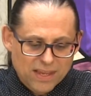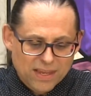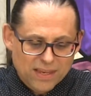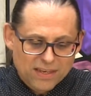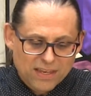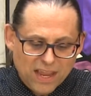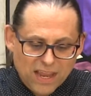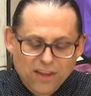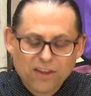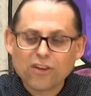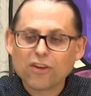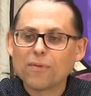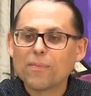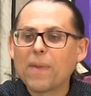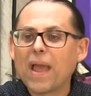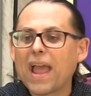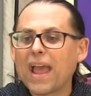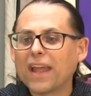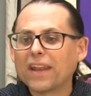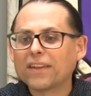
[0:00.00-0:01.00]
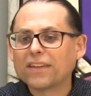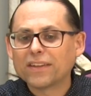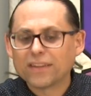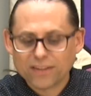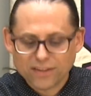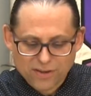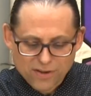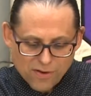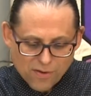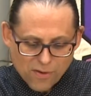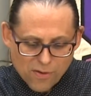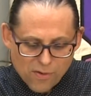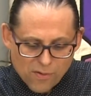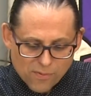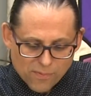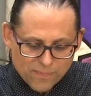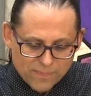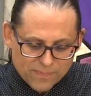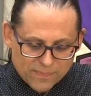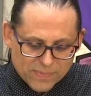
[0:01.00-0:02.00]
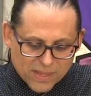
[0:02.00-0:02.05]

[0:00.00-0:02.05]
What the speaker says: take your mat, and go home."